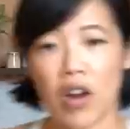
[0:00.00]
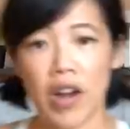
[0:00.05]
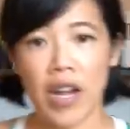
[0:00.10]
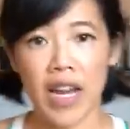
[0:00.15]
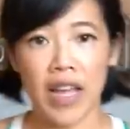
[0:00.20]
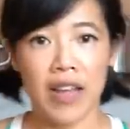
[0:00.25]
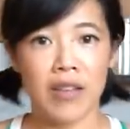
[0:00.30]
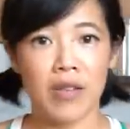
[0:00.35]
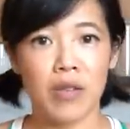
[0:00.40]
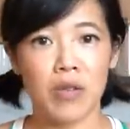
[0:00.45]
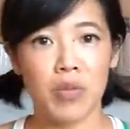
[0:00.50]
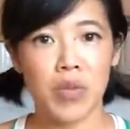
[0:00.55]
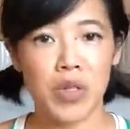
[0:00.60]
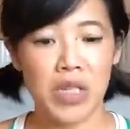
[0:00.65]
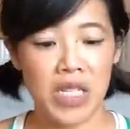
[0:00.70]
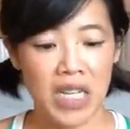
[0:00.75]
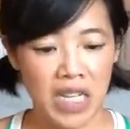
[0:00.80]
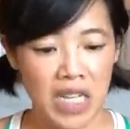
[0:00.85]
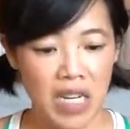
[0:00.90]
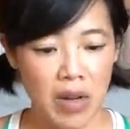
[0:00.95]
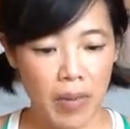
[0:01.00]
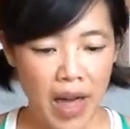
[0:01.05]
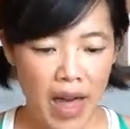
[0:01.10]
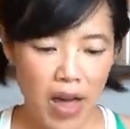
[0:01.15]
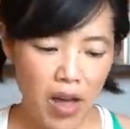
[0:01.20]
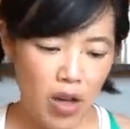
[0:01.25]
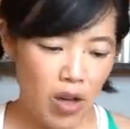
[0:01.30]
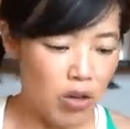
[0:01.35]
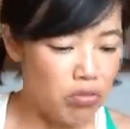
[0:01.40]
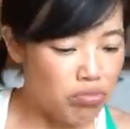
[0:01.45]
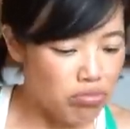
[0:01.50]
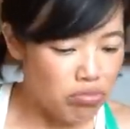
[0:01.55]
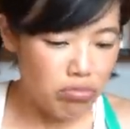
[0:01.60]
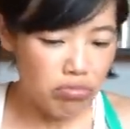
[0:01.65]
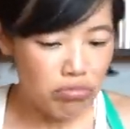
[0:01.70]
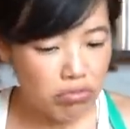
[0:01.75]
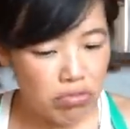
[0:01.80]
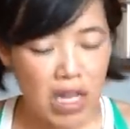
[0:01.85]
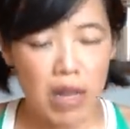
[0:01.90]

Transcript: Alrighty, we'll see in about mm,